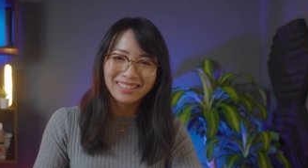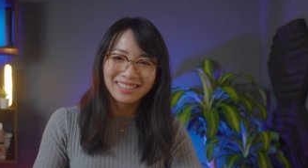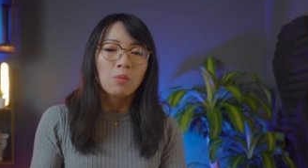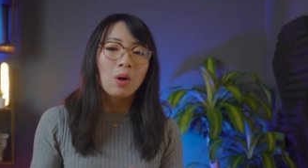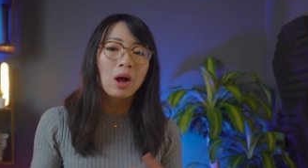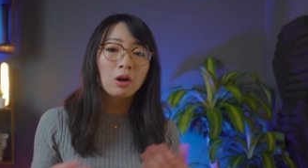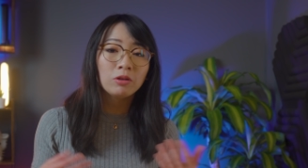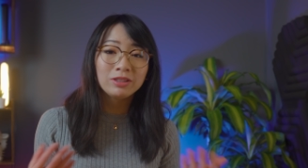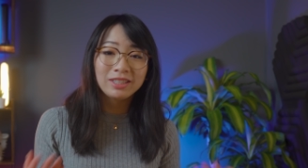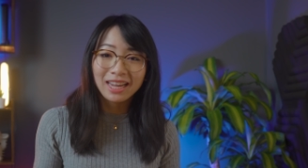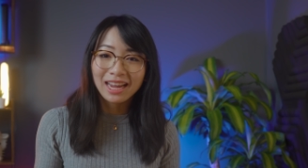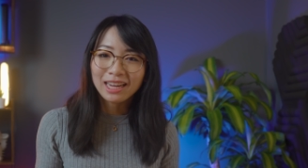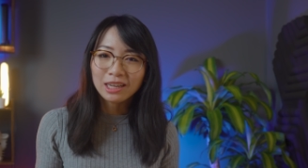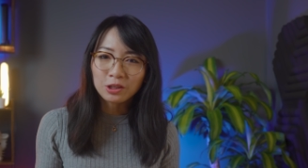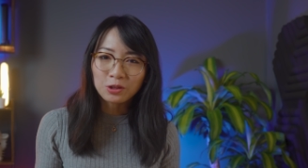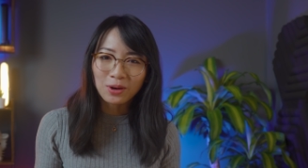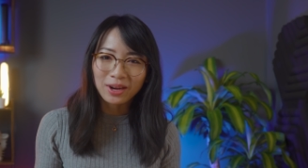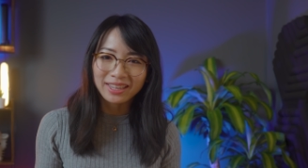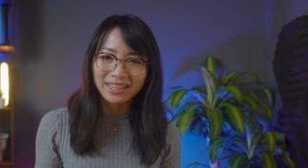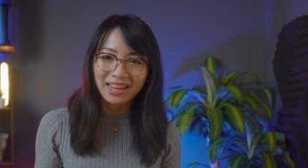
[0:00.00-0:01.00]
While day
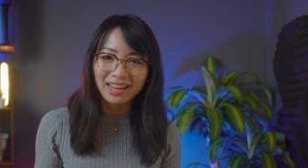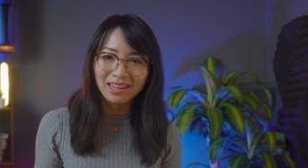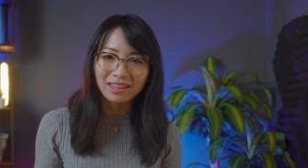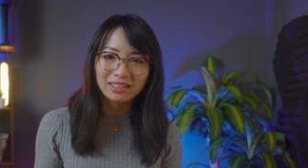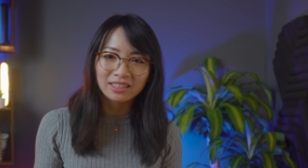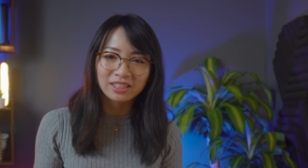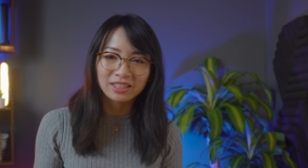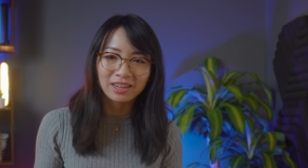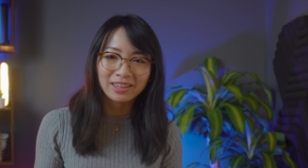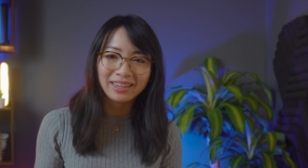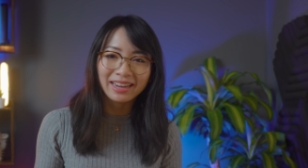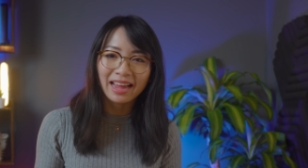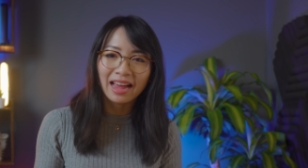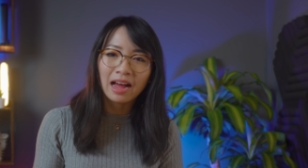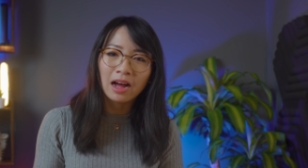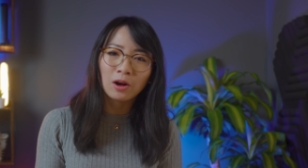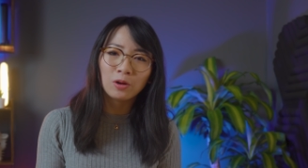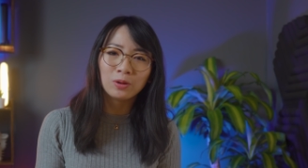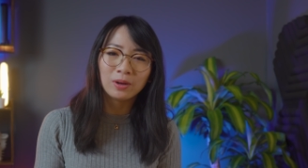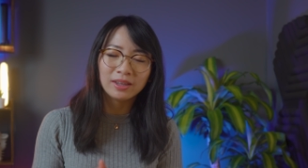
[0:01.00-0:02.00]
trading started
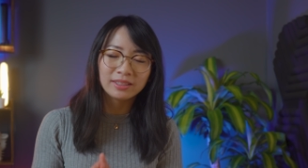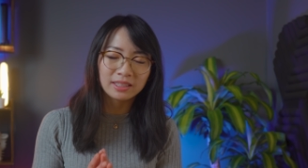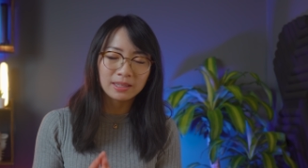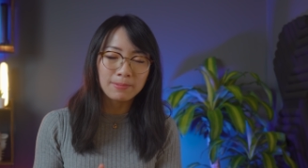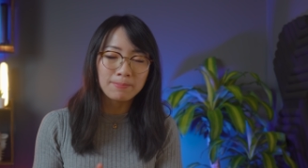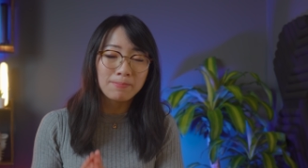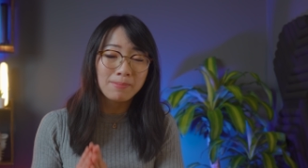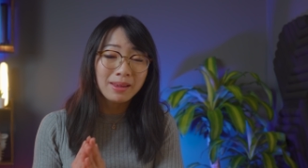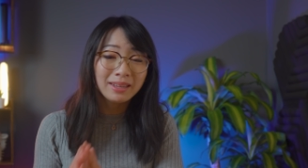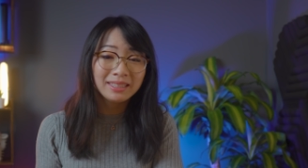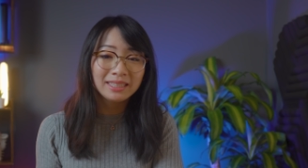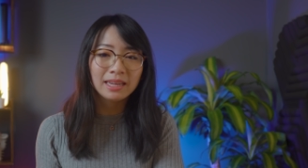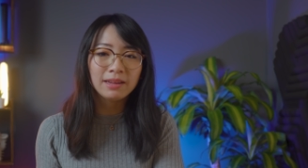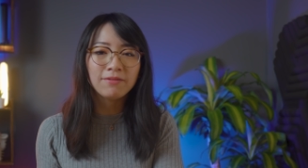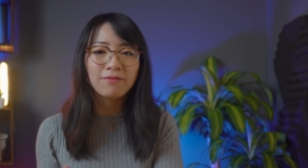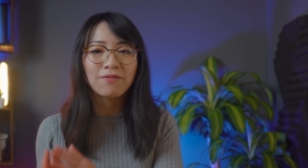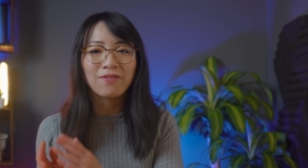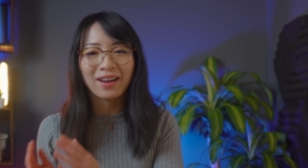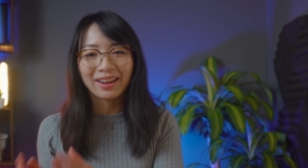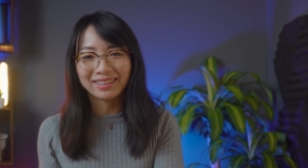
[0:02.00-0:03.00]
out as a
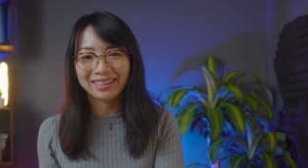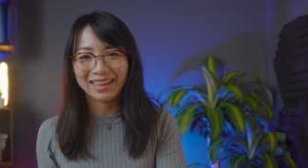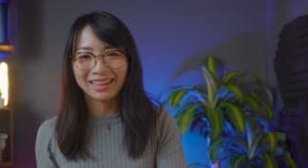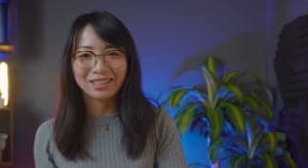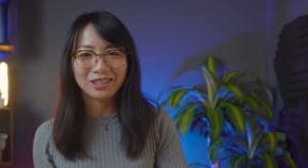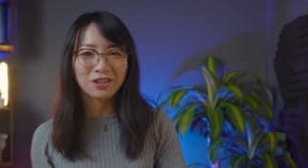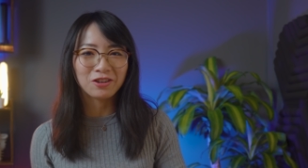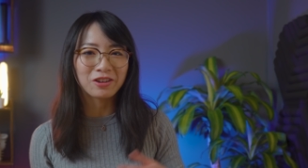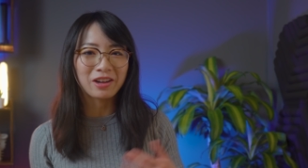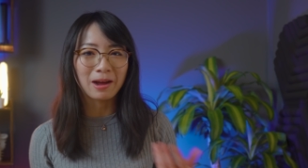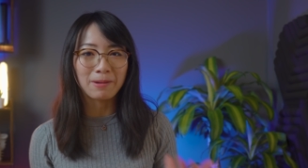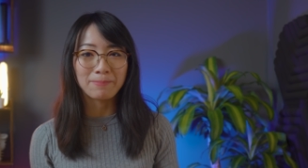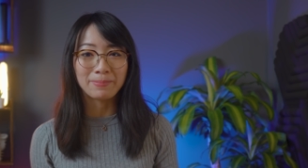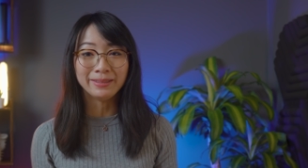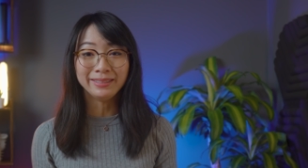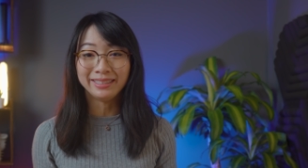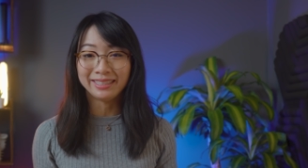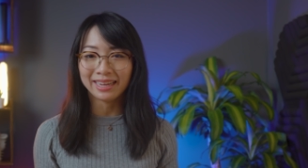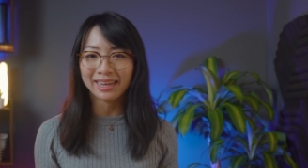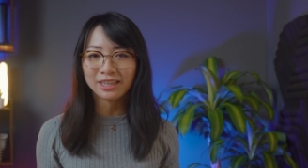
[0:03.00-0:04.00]
missing financial
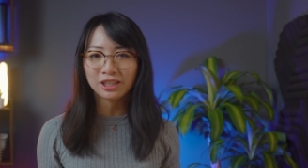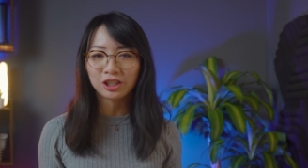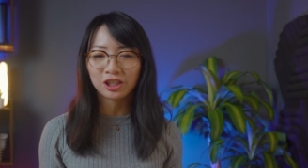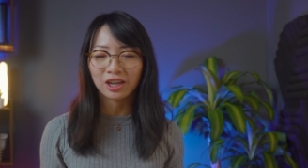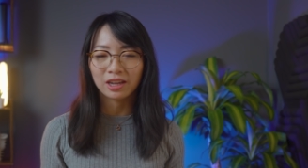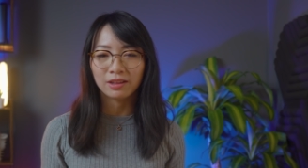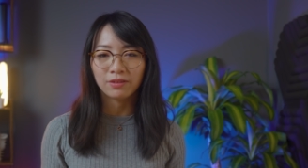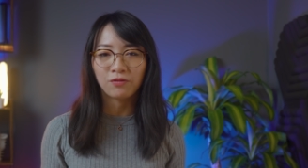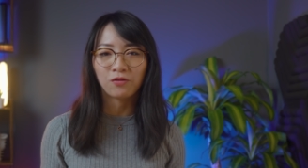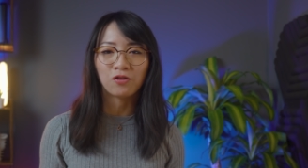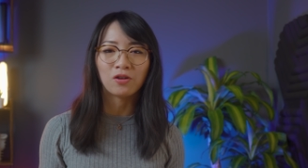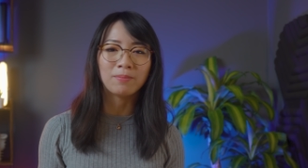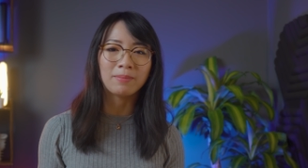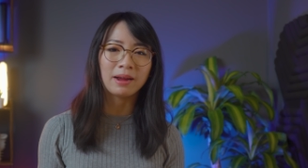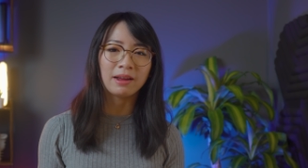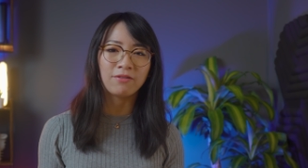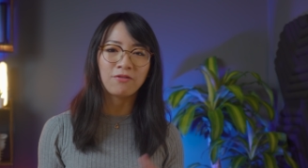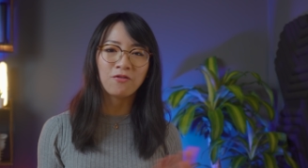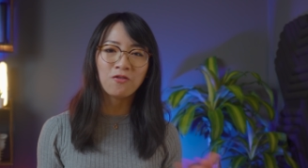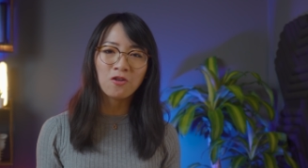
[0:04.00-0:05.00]
compensation for
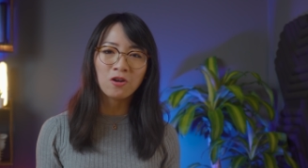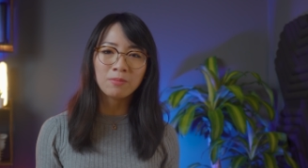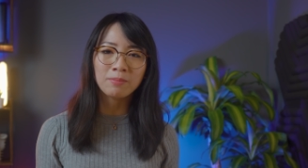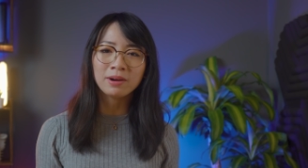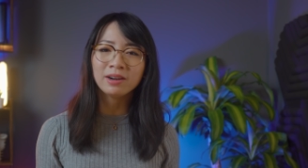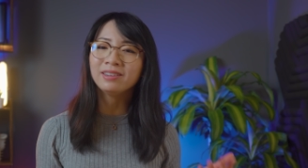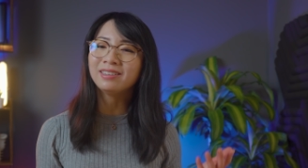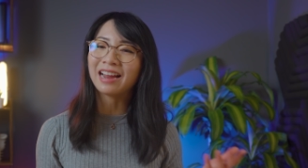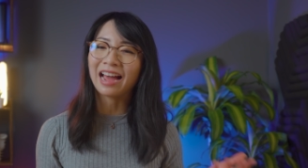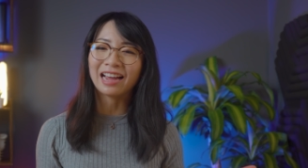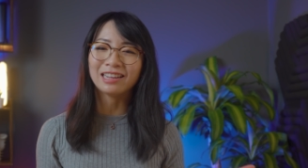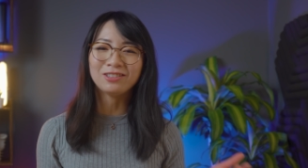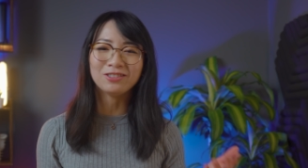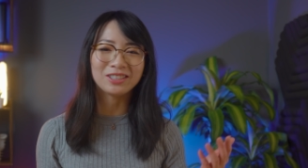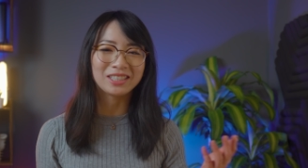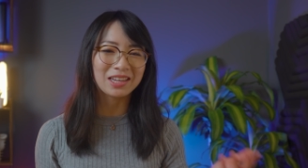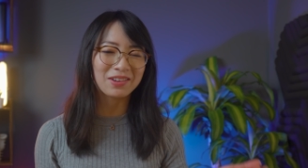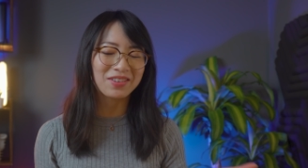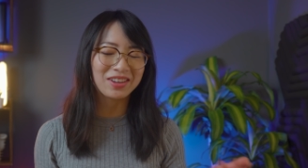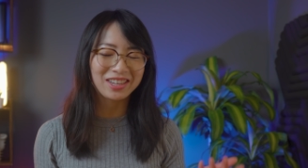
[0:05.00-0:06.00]
my former
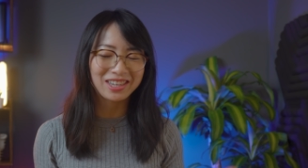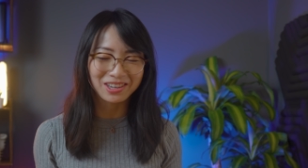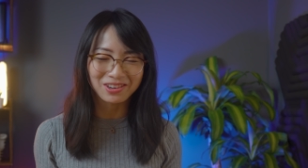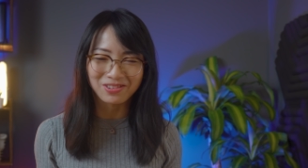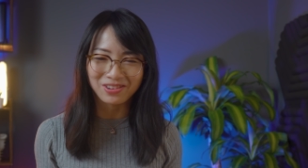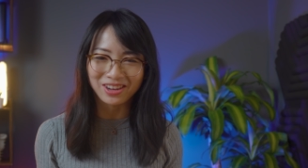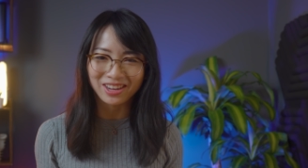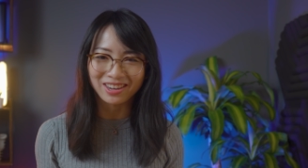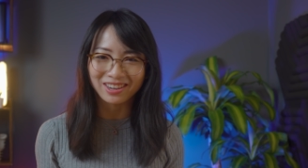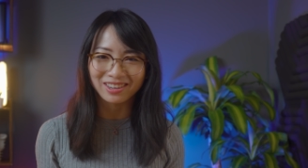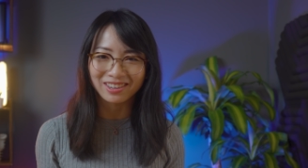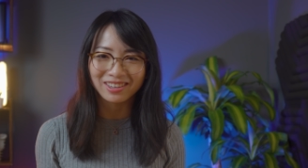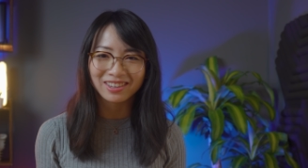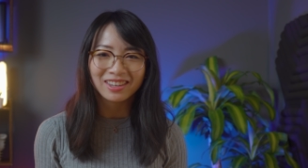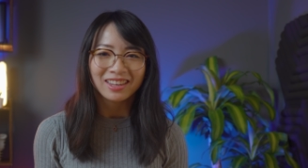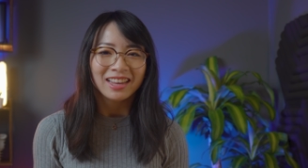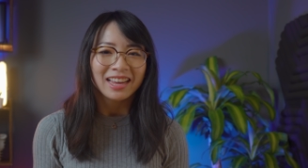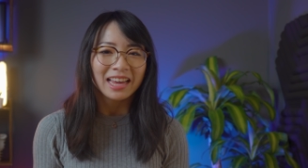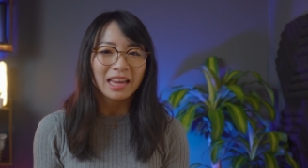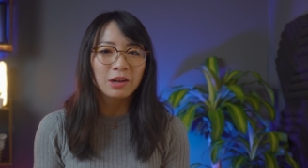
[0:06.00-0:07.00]
9-to-7 career,
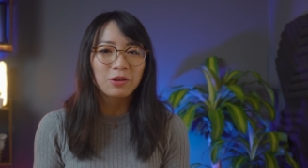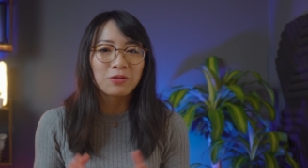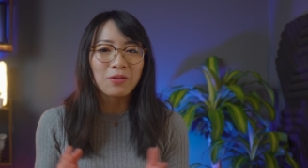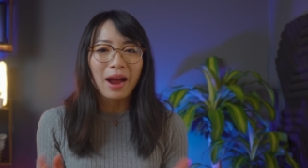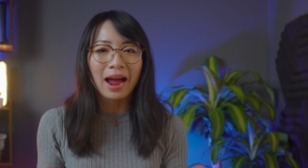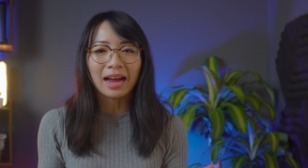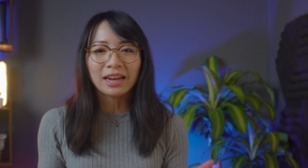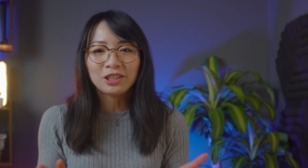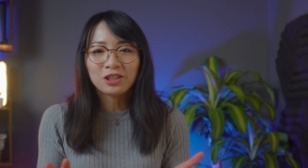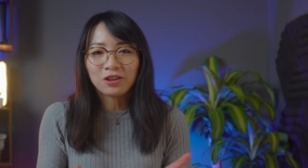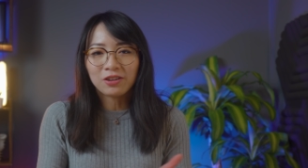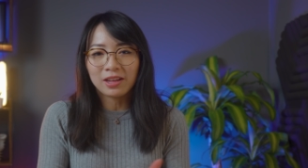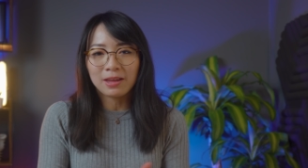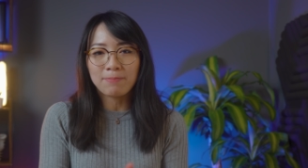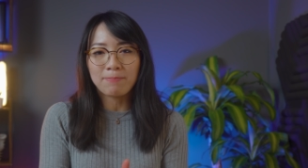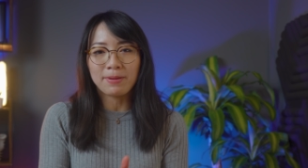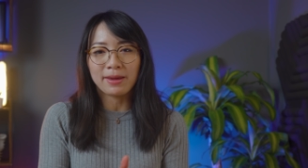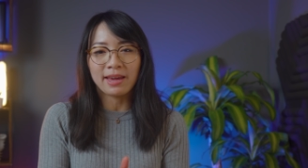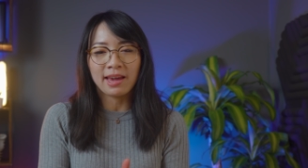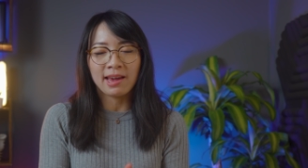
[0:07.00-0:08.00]
it gradually
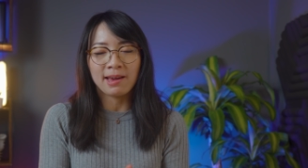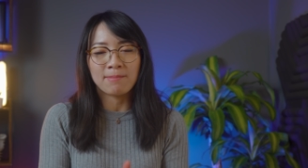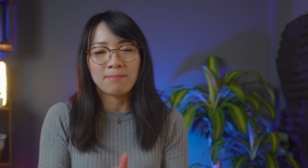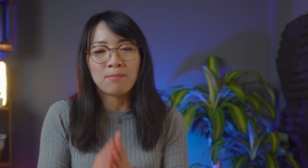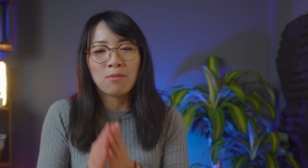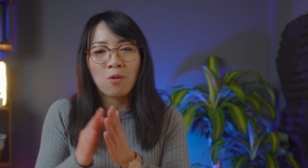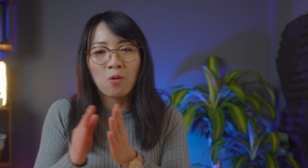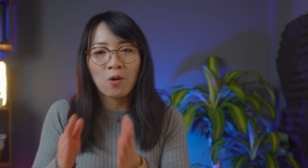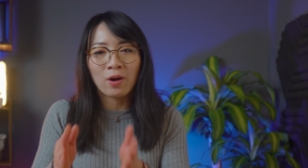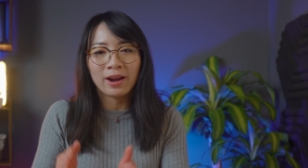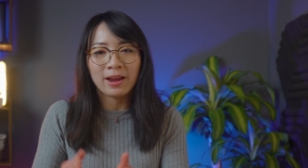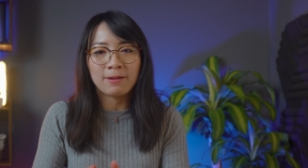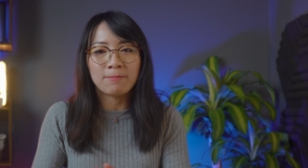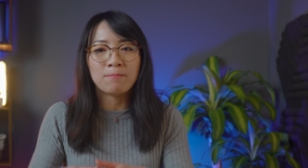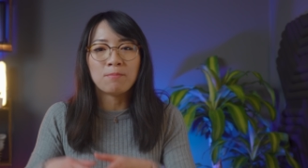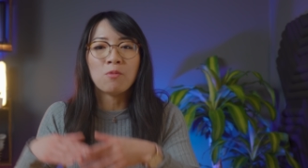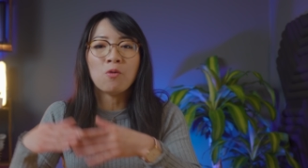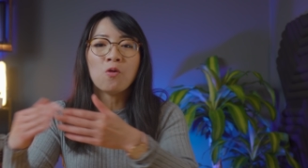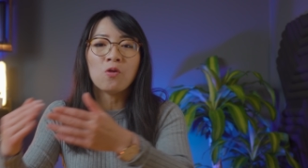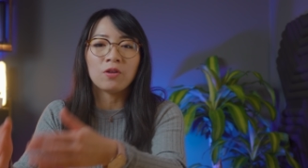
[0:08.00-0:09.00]
became more and
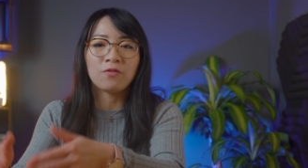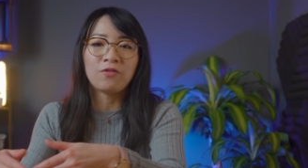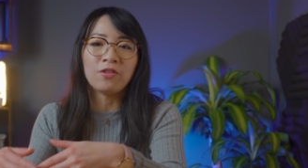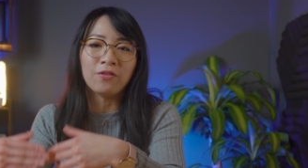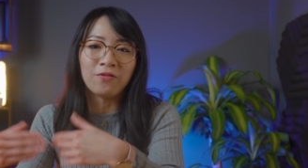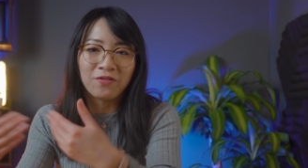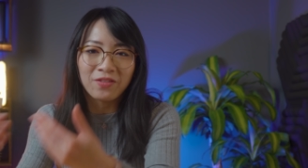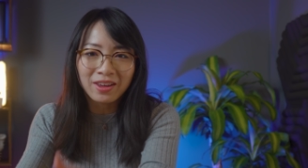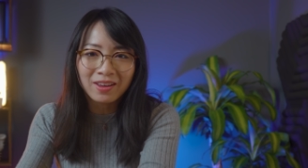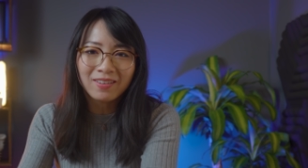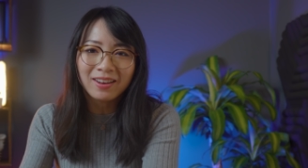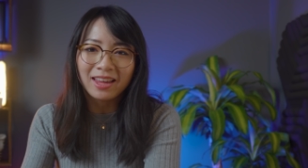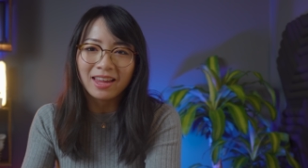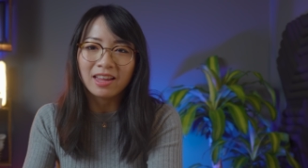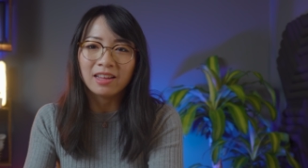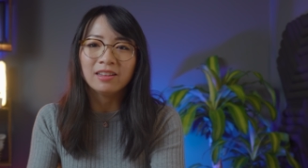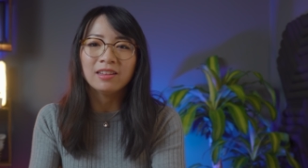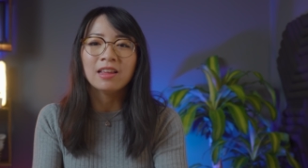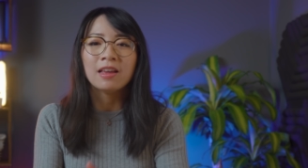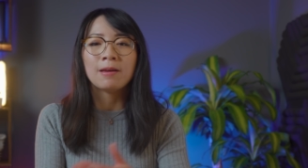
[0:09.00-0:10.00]
more
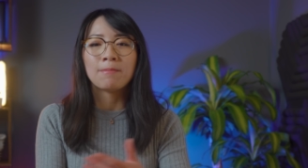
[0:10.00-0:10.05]
fulfilling